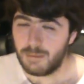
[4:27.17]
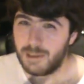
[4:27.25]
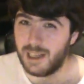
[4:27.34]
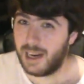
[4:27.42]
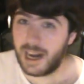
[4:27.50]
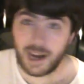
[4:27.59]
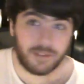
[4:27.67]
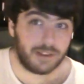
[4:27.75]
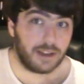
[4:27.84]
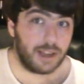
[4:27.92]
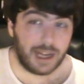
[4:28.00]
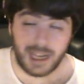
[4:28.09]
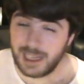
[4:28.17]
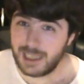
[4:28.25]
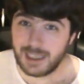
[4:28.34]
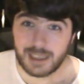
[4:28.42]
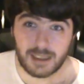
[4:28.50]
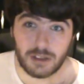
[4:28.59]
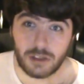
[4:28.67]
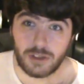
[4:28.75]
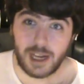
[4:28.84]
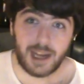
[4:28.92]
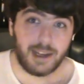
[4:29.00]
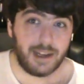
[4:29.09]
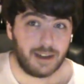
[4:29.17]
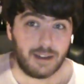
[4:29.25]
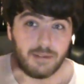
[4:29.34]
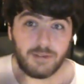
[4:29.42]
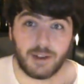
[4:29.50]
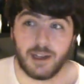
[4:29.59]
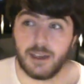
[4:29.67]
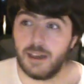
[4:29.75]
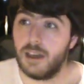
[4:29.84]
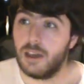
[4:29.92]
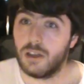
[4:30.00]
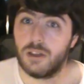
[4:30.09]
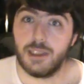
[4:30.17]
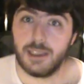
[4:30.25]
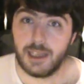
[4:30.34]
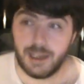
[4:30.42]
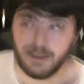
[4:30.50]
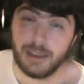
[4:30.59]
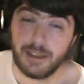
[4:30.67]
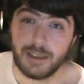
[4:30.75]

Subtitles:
but then after that it's straight in there, fun, good time.